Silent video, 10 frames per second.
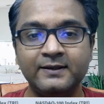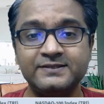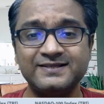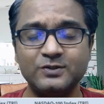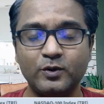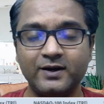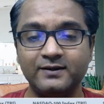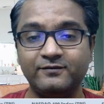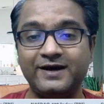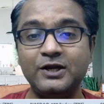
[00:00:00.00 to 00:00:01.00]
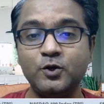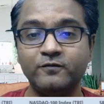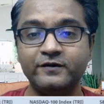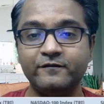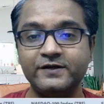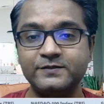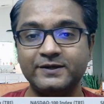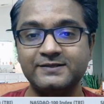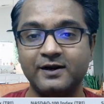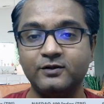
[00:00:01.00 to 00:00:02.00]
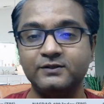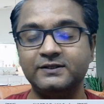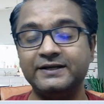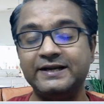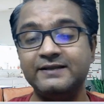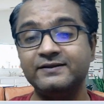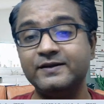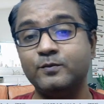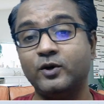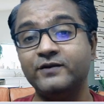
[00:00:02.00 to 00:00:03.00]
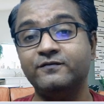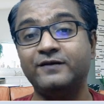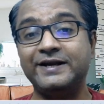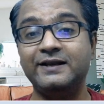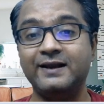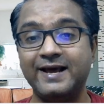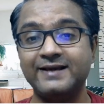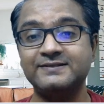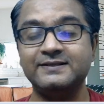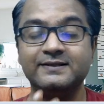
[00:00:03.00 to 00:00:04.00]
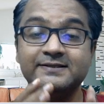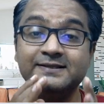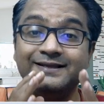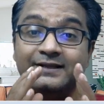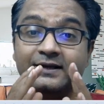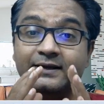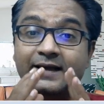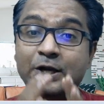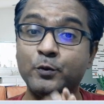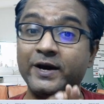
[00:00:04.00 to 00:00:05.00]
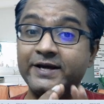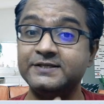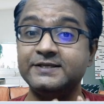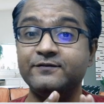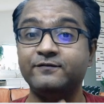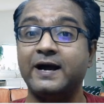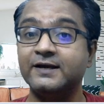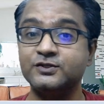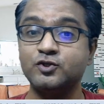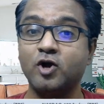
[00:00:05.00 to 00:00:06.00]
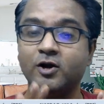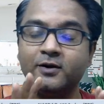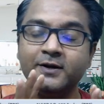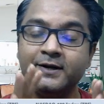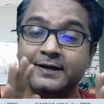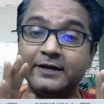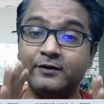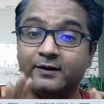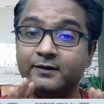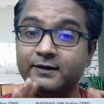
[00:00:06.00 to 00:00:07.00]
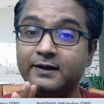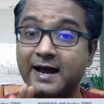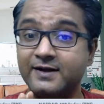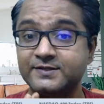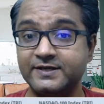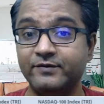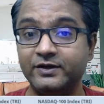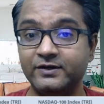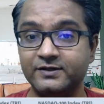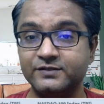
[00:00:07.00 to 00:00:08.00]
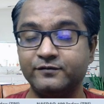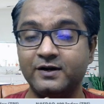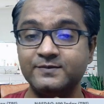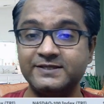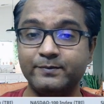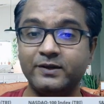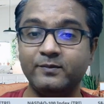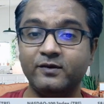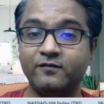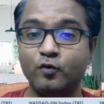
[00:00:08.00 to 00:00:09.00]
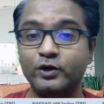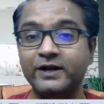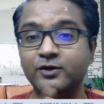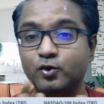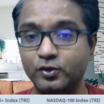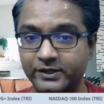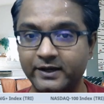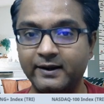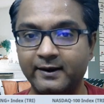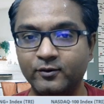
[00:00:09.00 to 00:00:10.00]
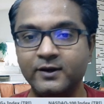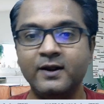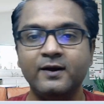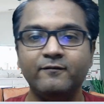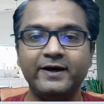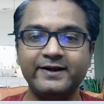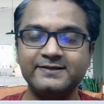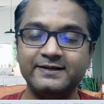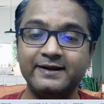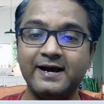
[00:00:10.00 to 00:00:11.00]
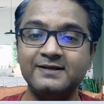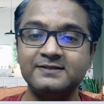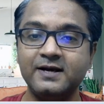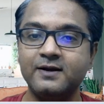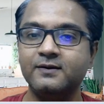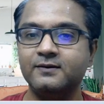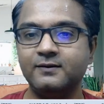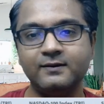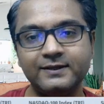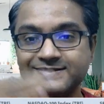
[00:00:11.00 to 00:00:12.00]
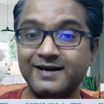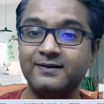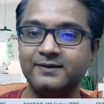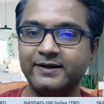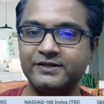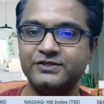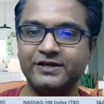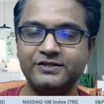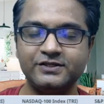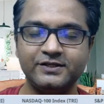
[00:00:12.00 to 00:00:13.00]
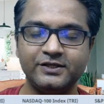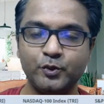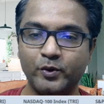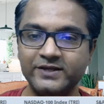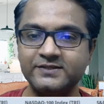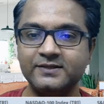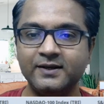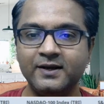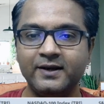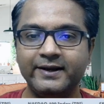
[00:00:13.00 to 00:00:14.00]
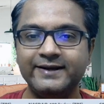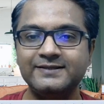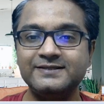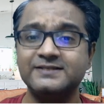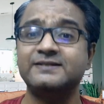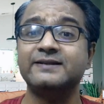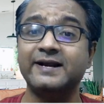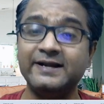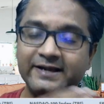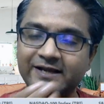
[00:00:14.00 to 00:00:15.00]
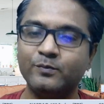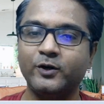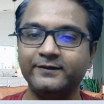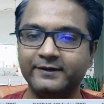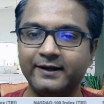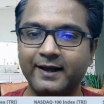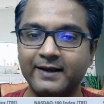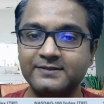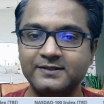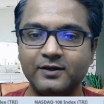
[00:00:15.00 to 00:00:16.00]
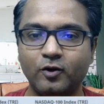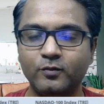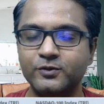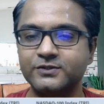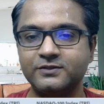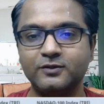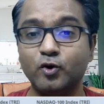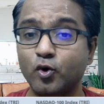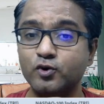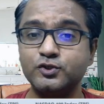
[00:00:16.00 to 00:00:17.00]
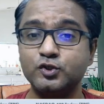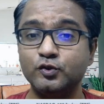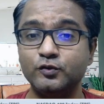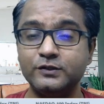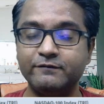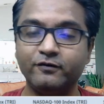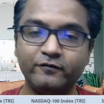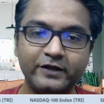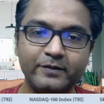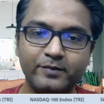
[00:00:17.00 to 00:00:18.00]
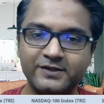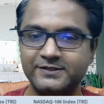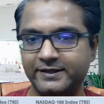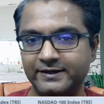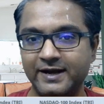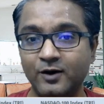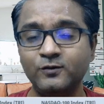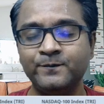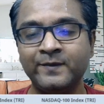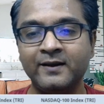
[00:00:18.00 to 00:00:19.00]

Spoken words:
Just look at the value of investment is around 33.5 lakhs in the NYSE FANG stock in last 7 years, from September 14 to till now. Whereas in NASDAQ, it's another exchange in US, it is just 19.3 lakhs, almost close to 50% down.